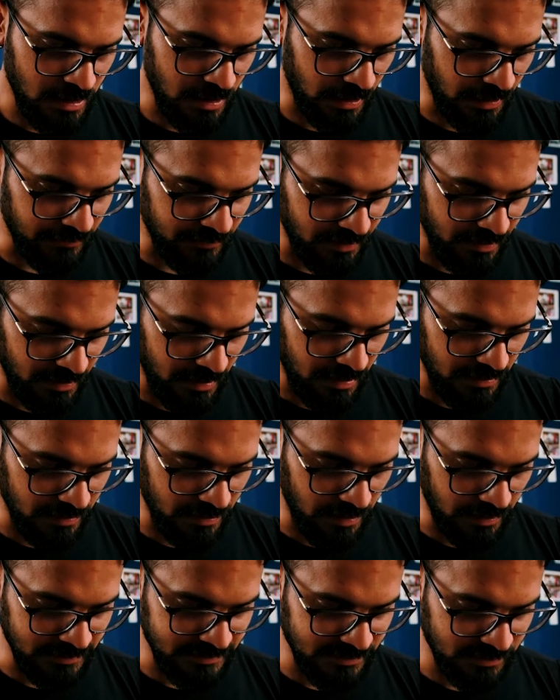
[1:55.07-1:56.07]
and there are
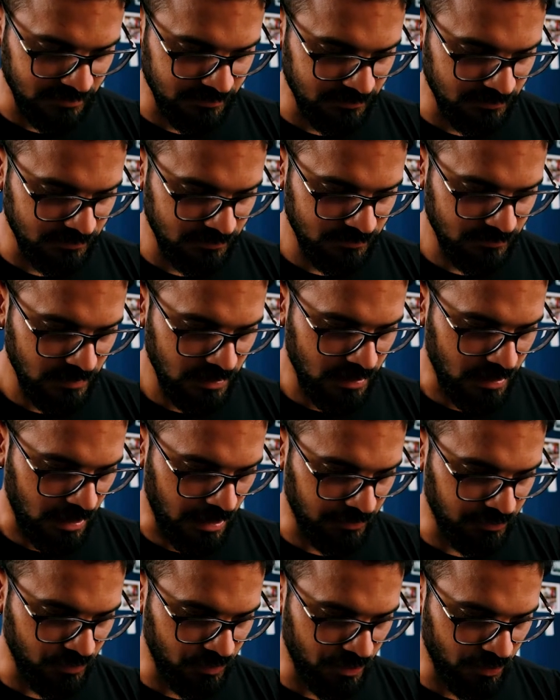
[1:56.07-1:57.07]
custom,
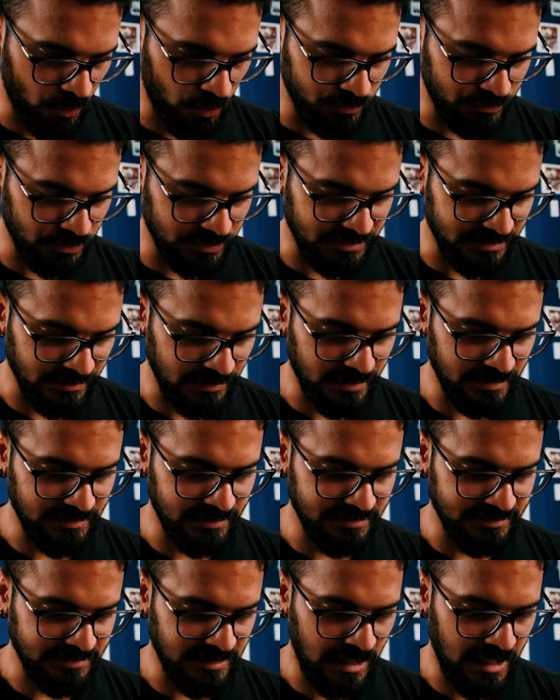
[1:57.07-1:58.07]
and you can also select the
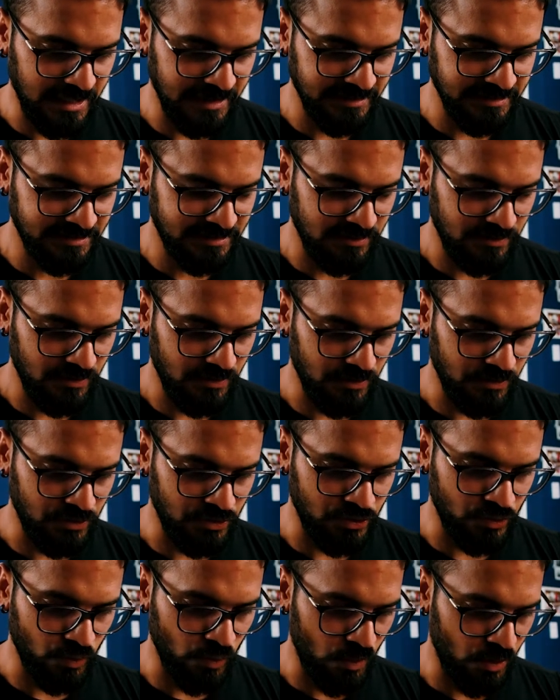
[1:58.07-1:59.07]
size
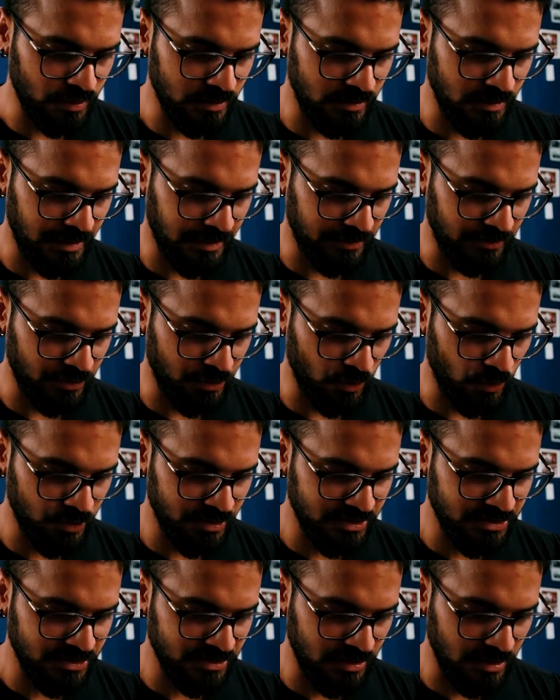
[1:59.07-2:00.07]
you want, like the
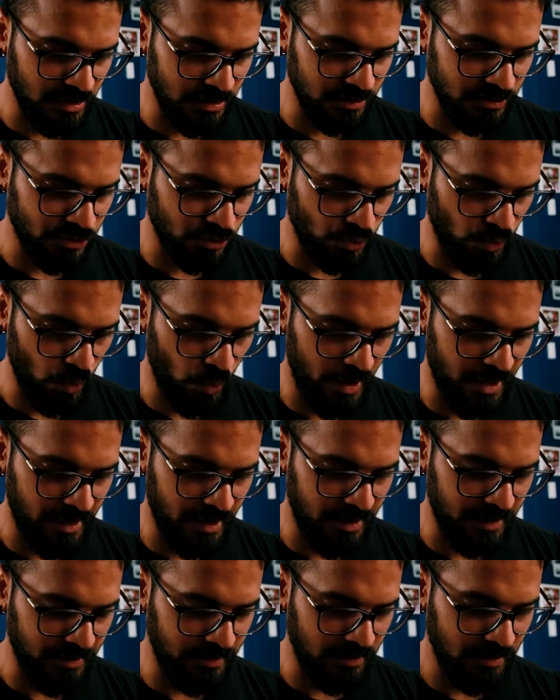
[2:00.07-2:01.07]
original,
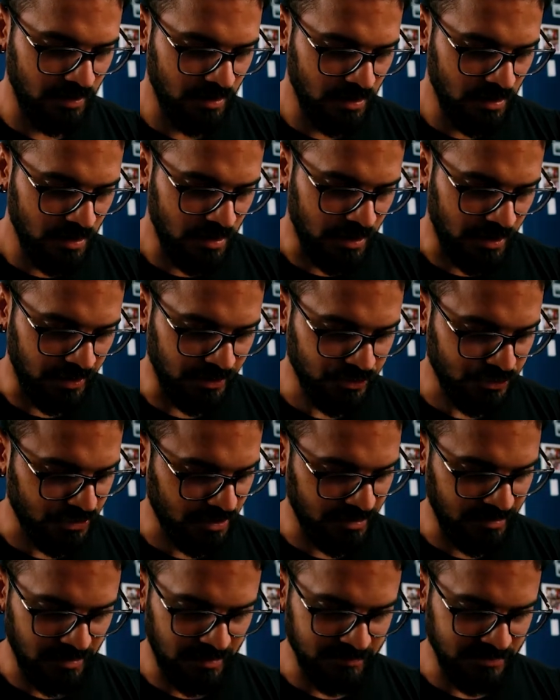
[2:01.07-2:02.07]
square,
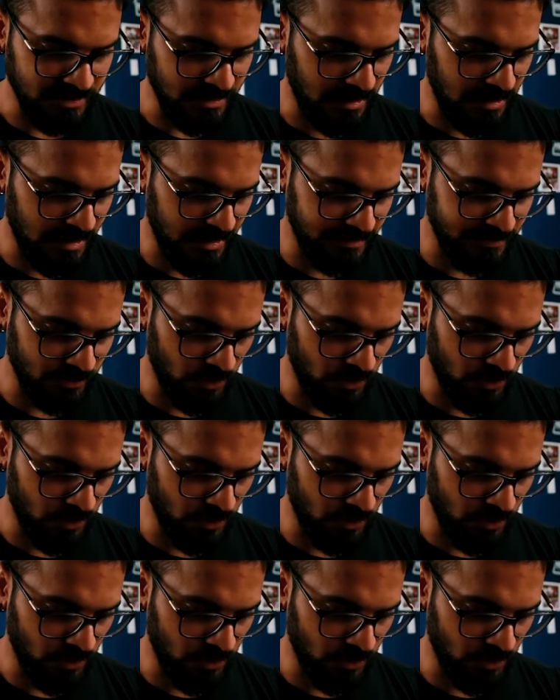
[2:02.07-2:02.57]
Instagram size,